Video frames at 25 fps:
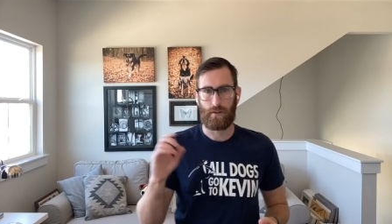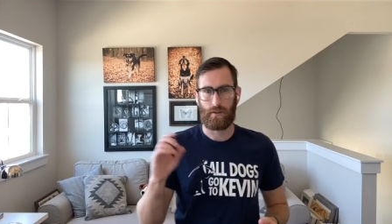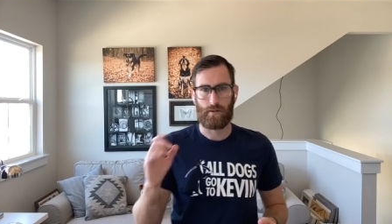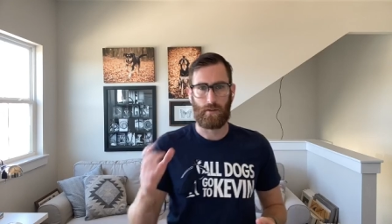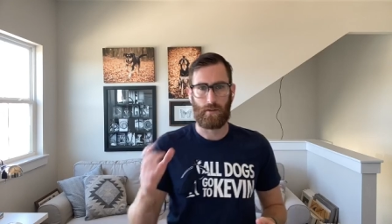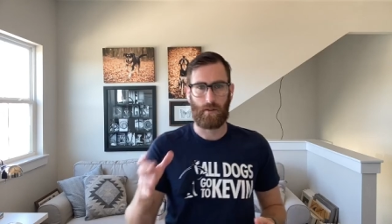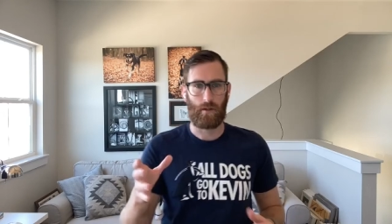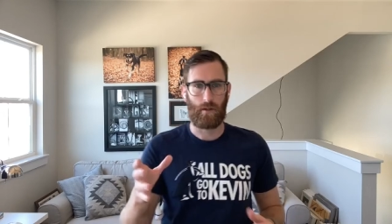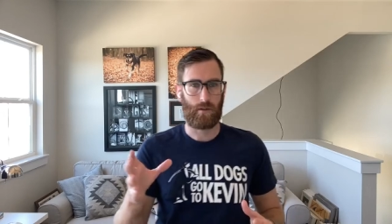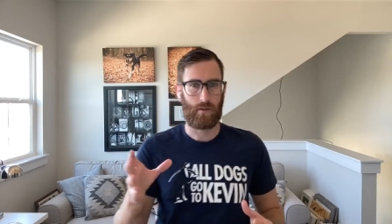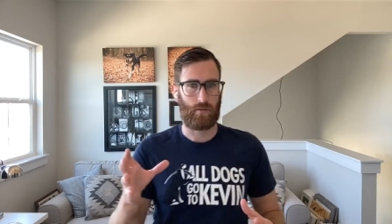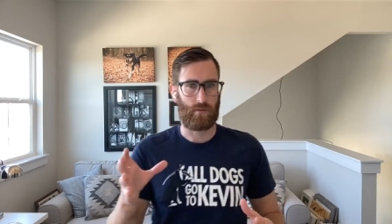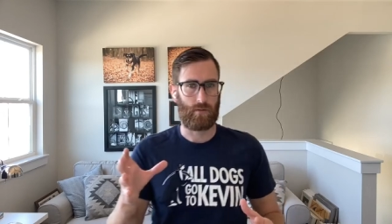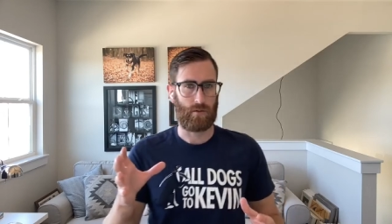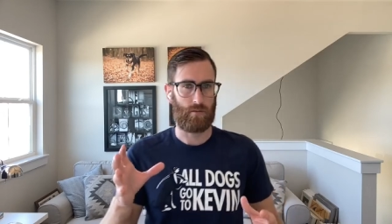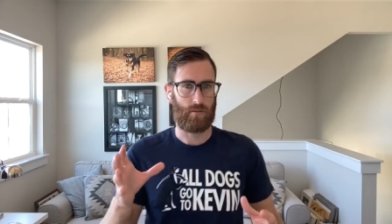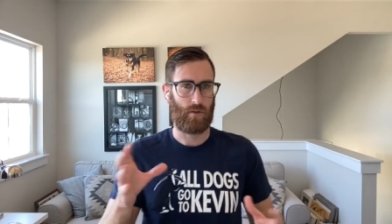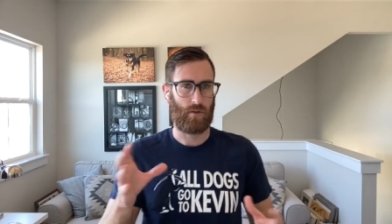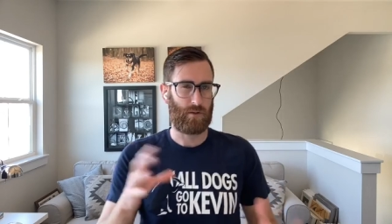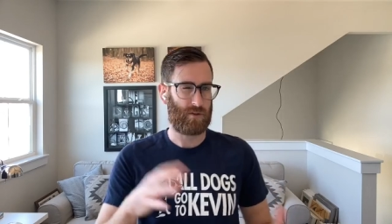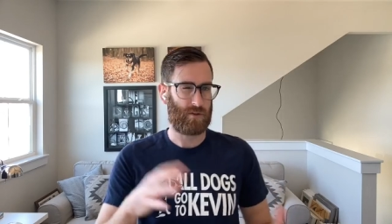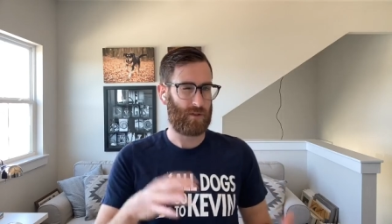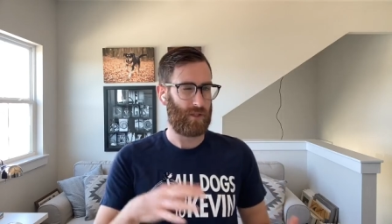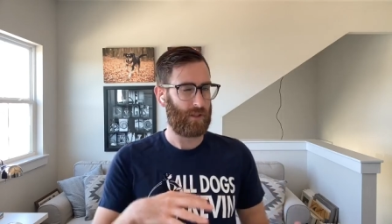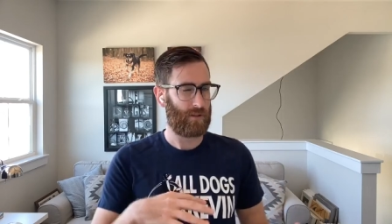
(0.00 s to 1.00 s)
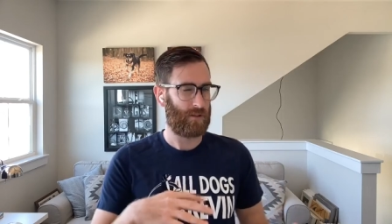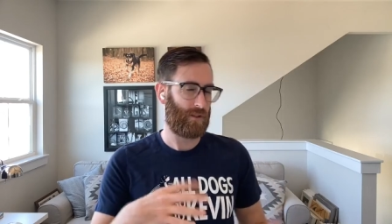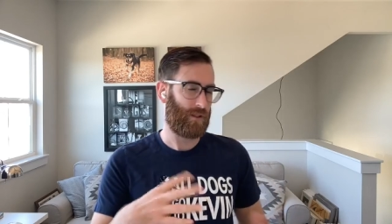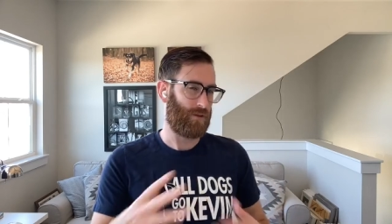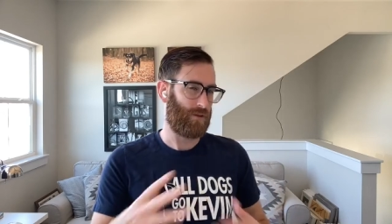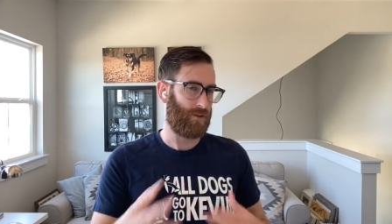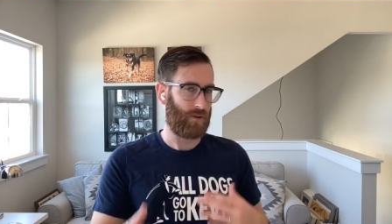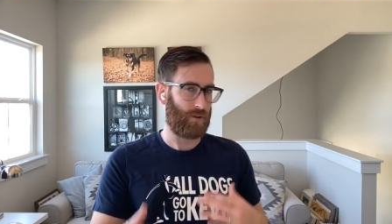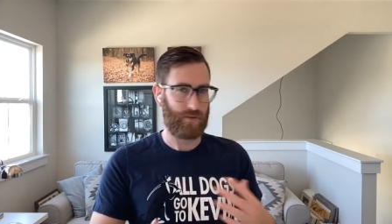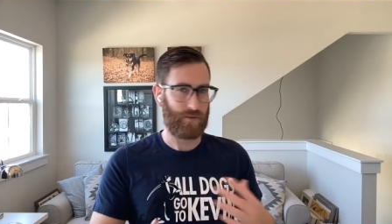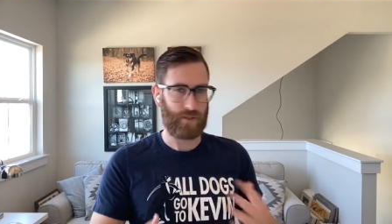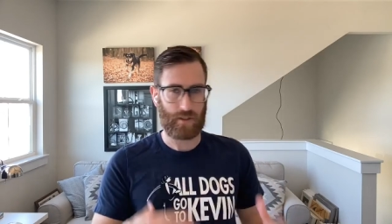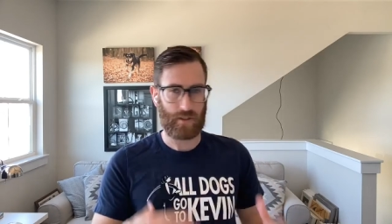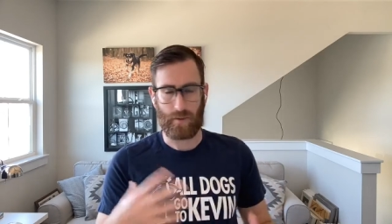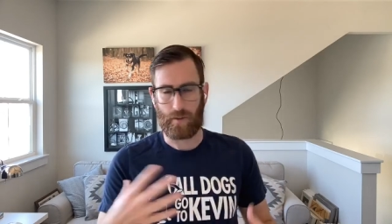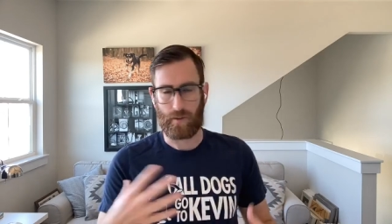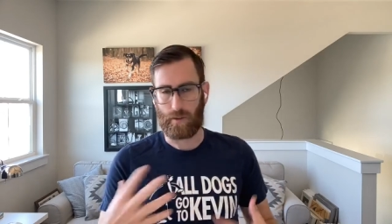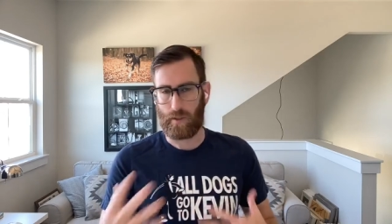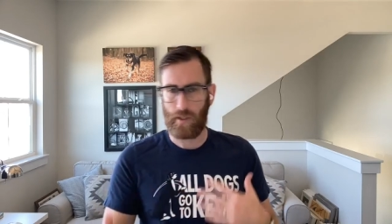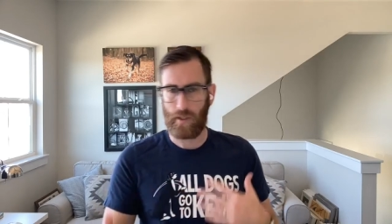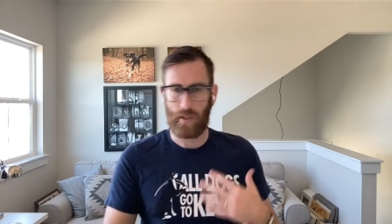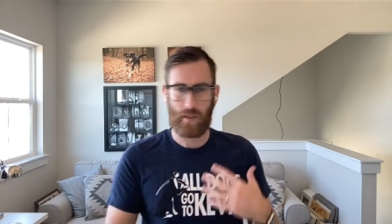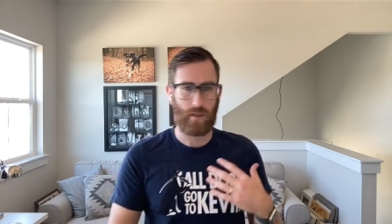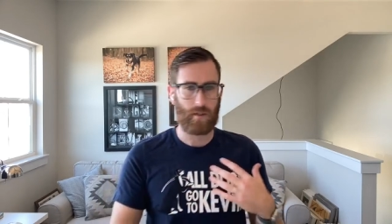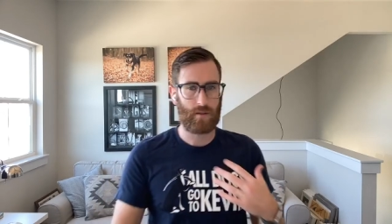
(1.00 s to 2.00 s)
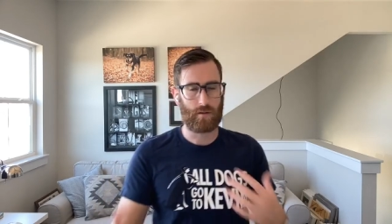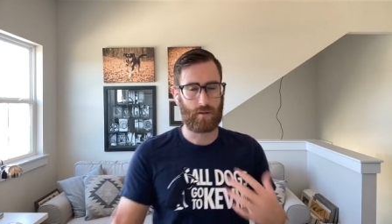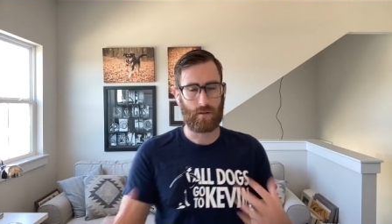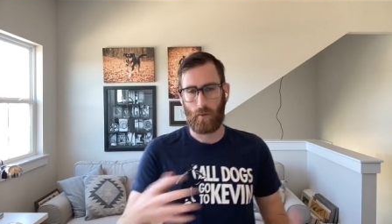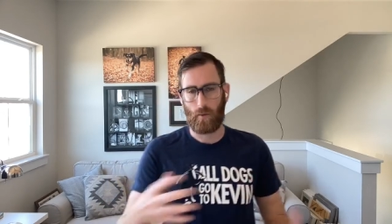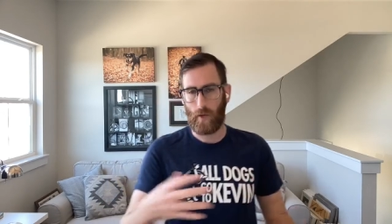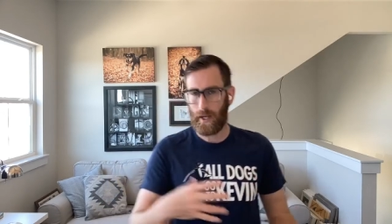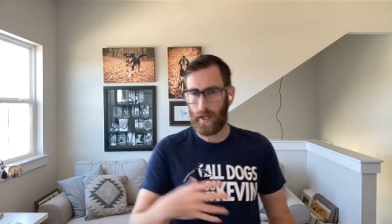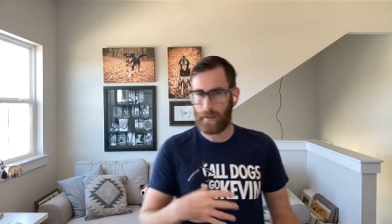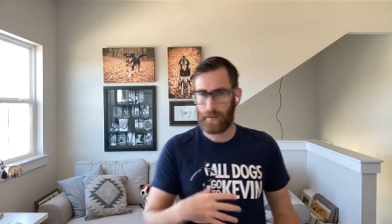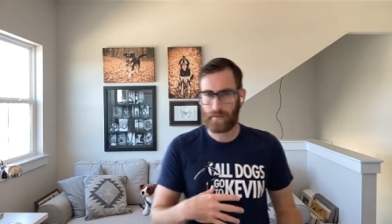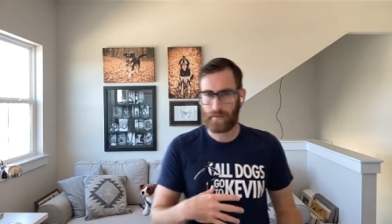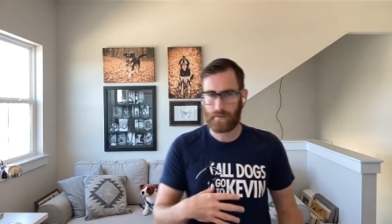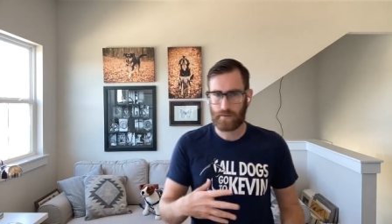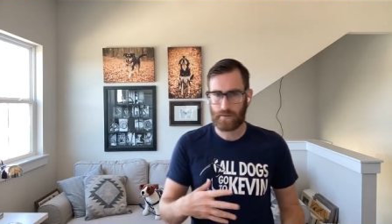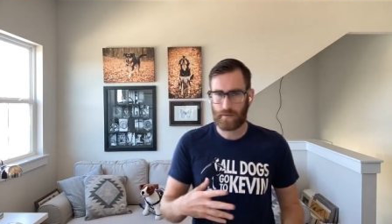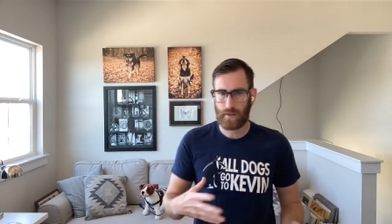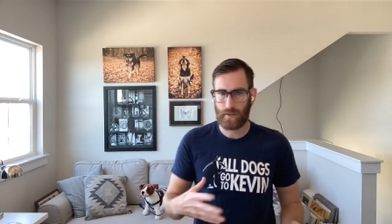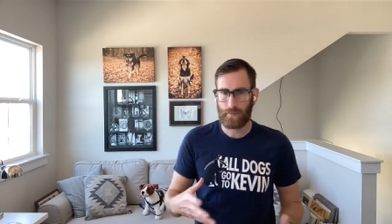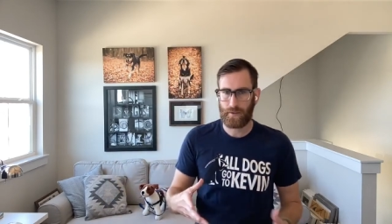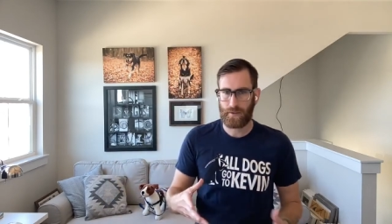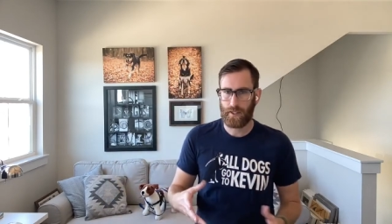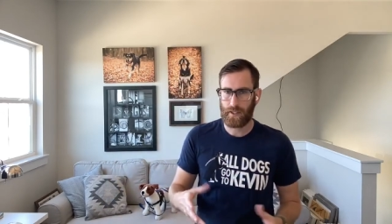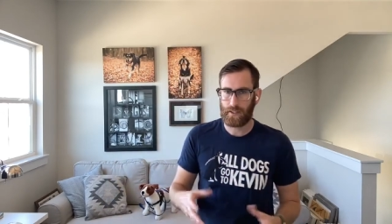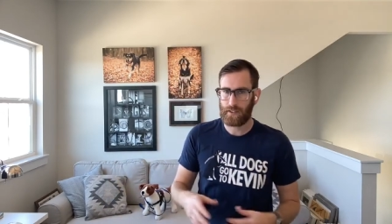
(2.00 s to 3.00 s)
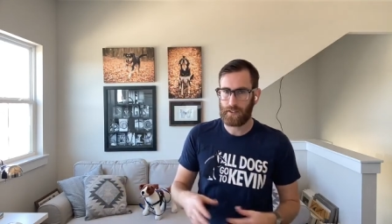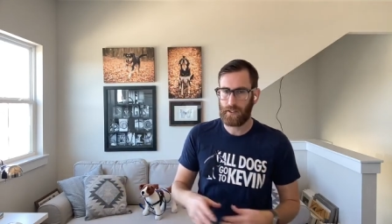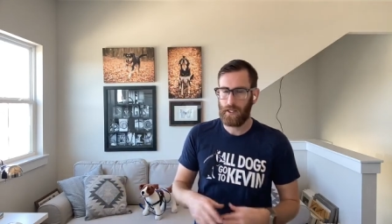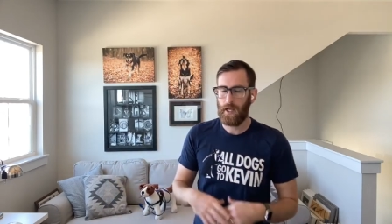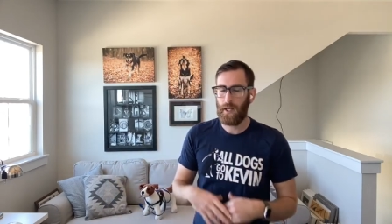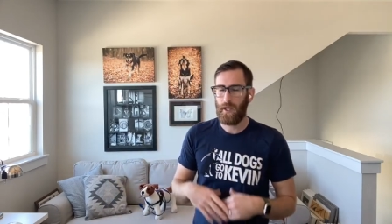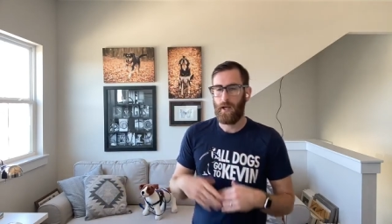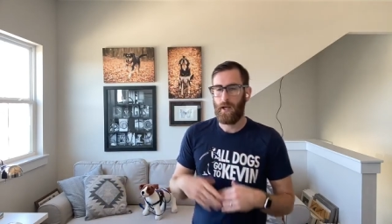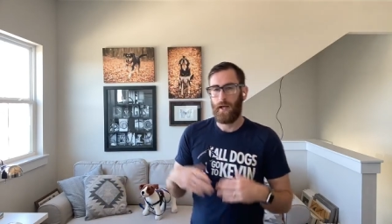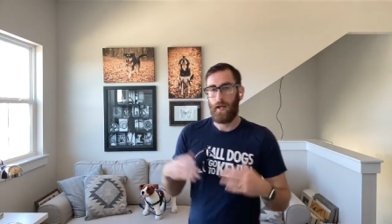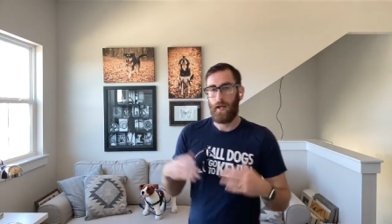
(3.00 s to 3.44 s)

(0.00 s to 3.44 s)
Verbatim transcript: the dog was most likely nervous about kids or wagons or something.